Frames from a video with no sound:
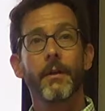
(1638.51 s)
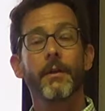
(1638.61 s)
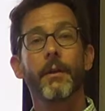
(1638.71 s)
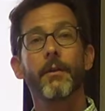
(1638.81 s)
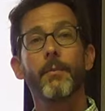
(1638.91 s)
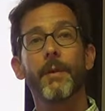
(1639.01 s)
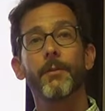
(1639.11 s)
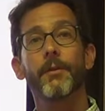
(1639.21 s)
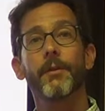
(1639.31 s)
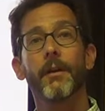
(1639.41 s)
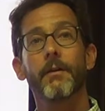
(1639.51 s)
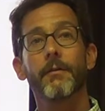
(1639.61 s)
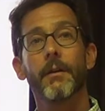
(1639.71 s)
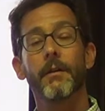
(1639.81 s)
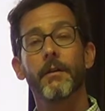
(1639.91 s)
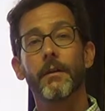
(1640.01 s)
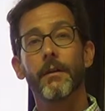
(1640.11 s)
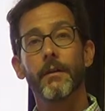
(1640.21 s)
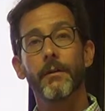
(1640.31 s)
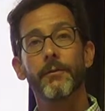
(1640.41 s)
the members
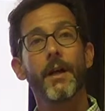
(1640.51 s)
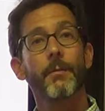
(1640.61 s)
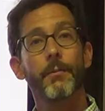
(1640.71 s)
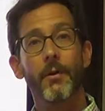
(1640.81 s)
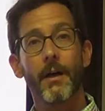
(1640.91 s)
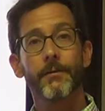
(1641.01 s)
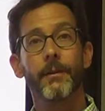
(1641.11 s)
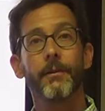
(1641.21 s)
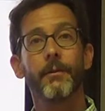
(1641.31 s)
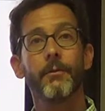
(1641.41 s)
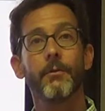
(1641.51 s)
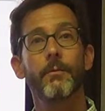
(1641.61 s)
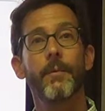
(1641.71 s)
of nonprofits who